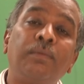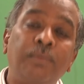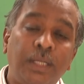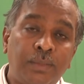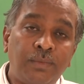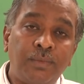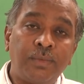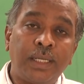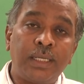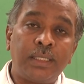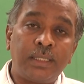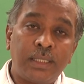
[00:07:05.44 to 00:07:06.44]
That we
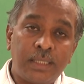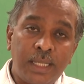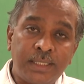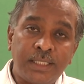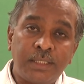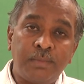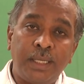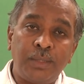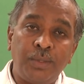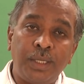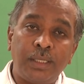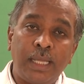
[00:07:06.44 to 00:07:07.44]
can assess by
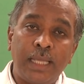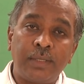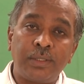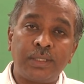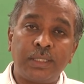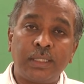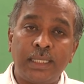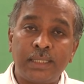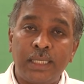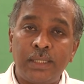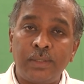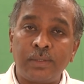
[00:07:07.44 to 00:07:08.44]
doing diagnostic
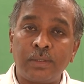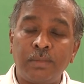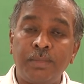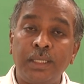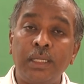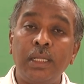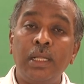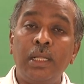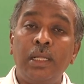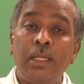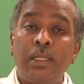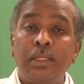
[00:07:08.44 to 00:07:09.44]
nasal endoscopy.
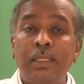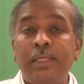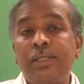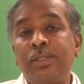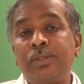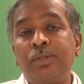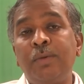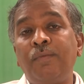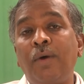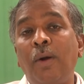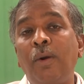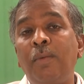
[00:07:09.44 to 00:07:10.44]
That should be
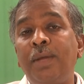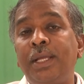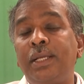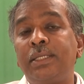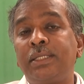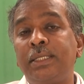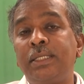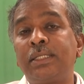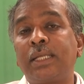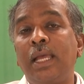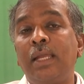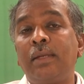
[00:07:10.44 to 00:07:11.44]
followed by a CT
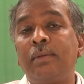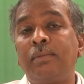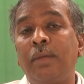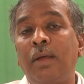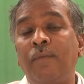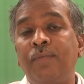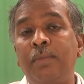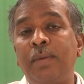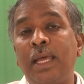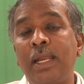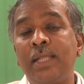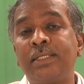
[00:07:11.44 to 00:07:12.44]
scan of the
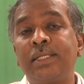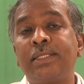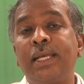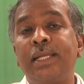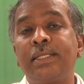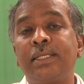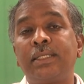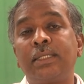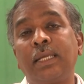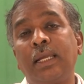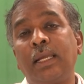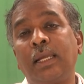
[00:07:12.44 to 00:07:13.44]
paranasal
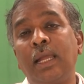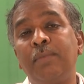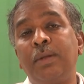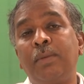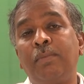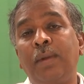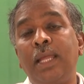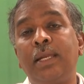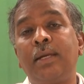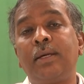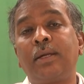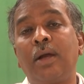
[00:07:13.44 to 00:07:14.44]
sinuses, can be plain
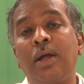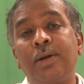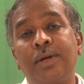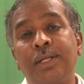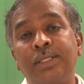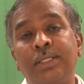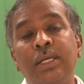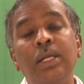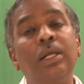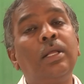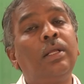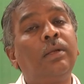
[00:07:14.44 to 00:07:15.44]
and contrast.
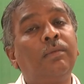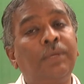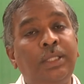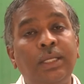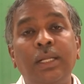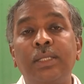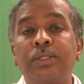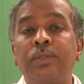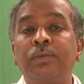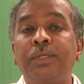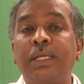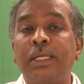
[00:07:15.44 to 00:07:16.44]
With that
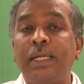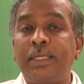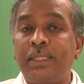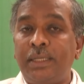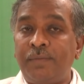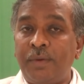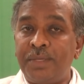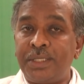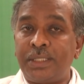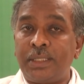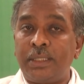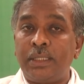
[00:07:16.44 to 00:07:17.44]
also, we can get the
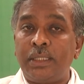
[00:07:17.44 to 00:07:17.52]
information.